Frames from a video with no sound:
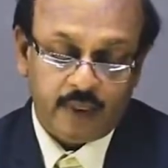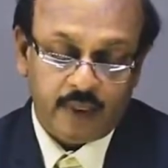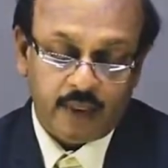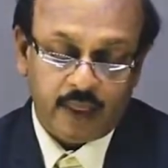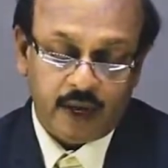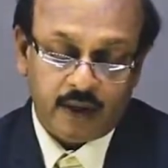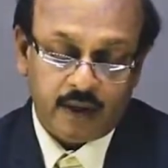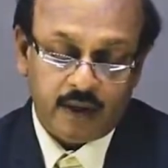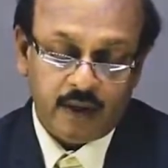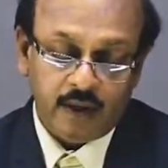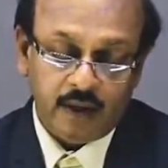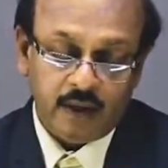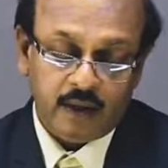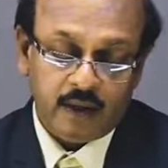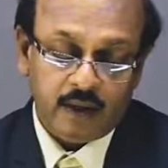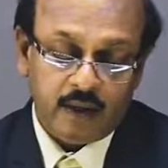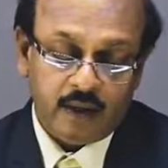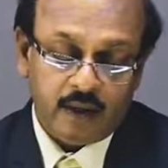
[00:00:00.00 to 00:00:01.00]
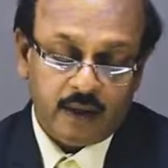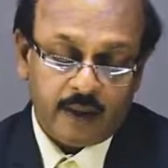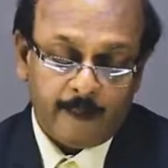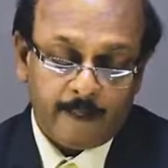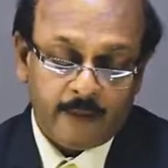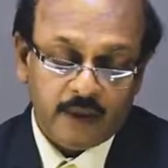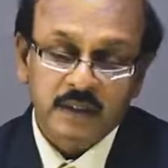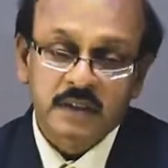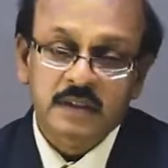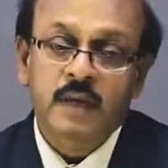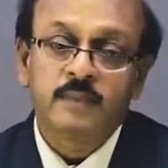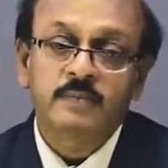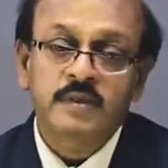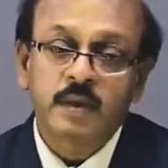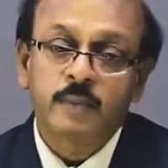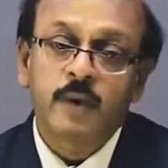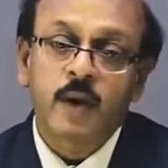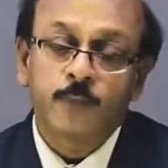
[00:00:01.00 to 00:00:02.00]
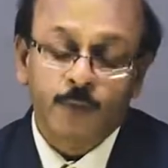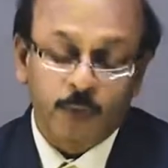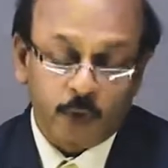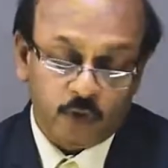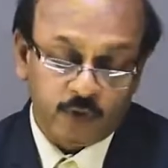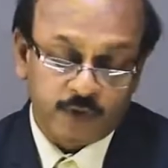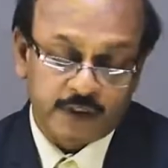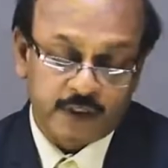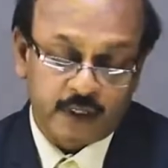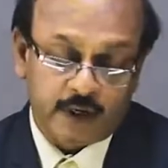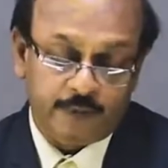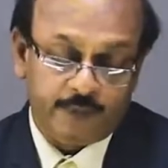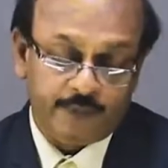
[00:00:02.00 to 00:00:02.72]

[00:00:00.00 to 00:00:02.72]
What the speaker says: Then, some simple proofs.